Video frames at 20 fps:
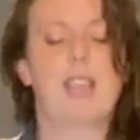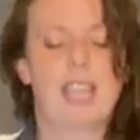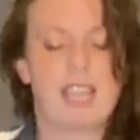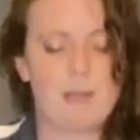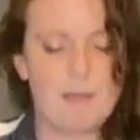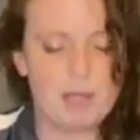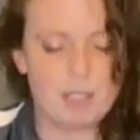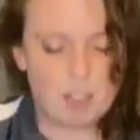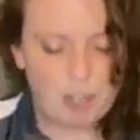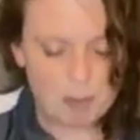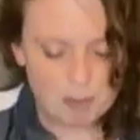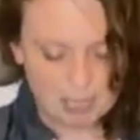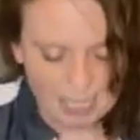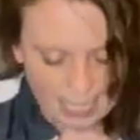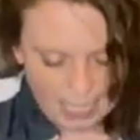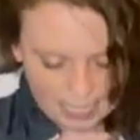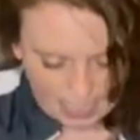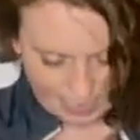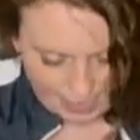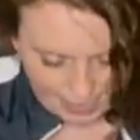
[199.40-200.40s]
image I'm
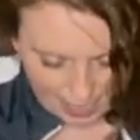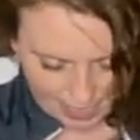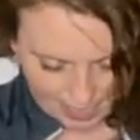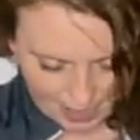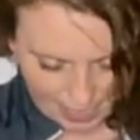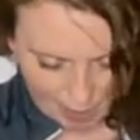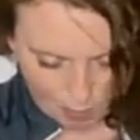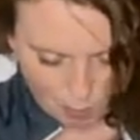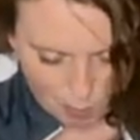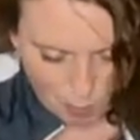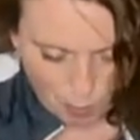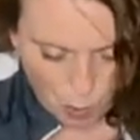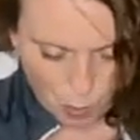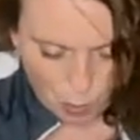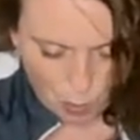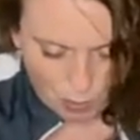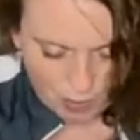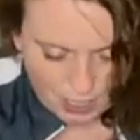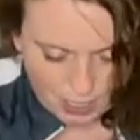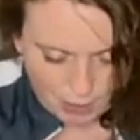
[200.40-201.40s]
getting is as I
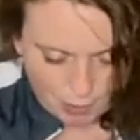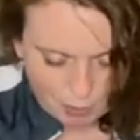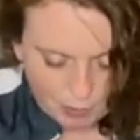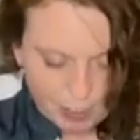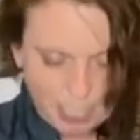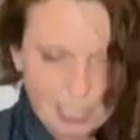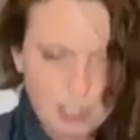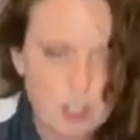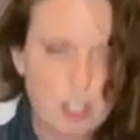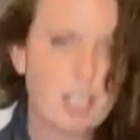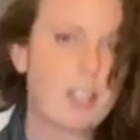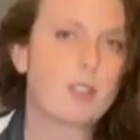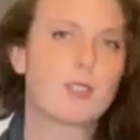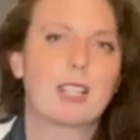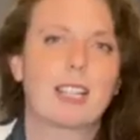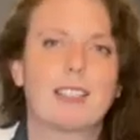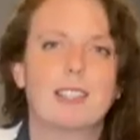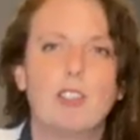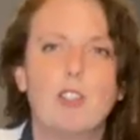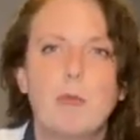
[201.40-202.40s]
move into flexion, there's a
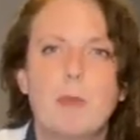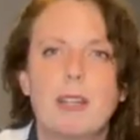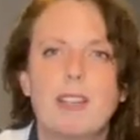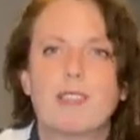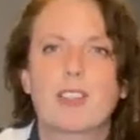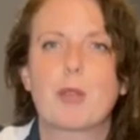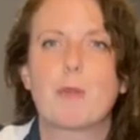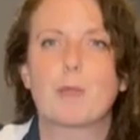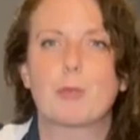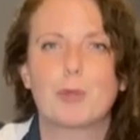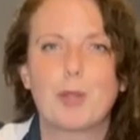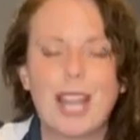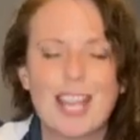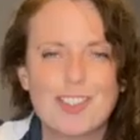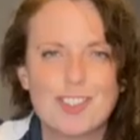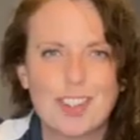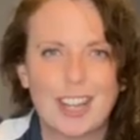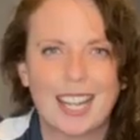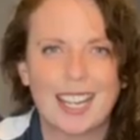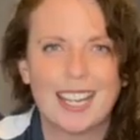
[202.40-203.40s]
little bit of
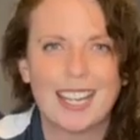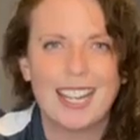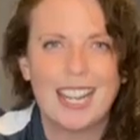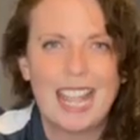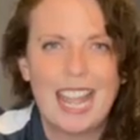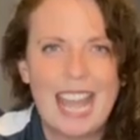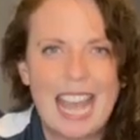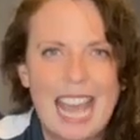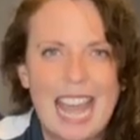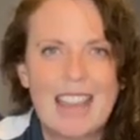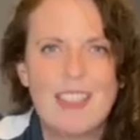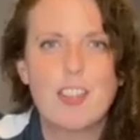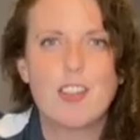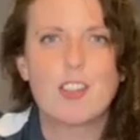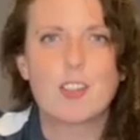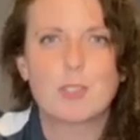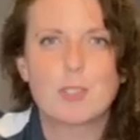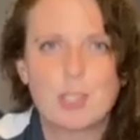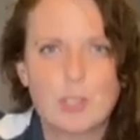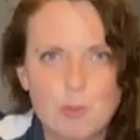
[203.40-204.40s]
compression, and then
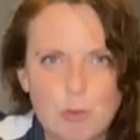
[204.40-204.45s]
there's this